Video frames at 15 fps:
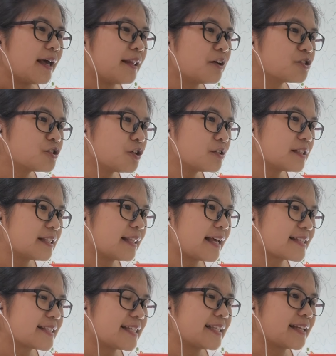and also
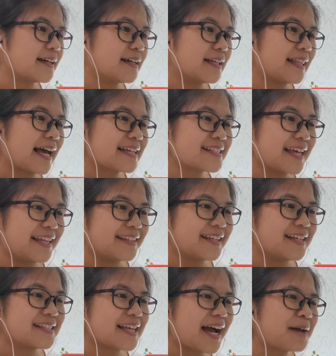let's see the last
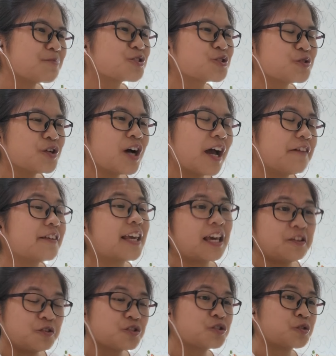sentence. I'm sure I'll
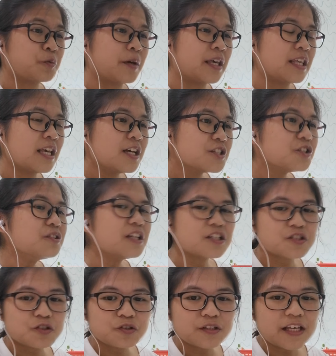get used to it. So
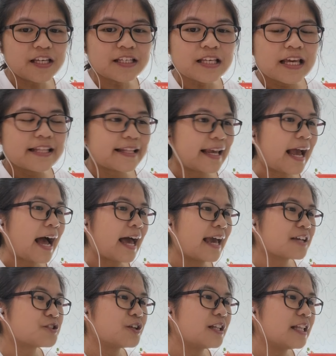the student, they are
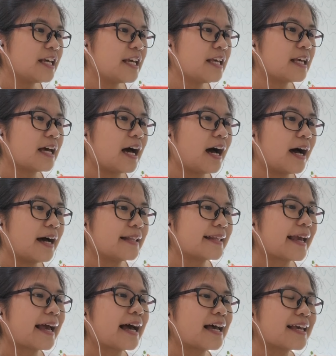actually,
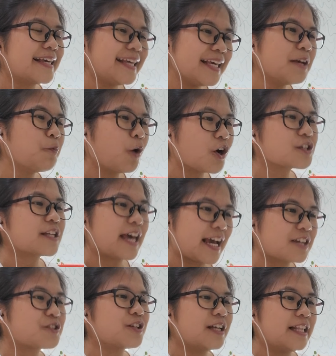he was
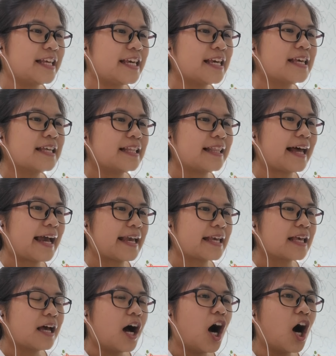actually like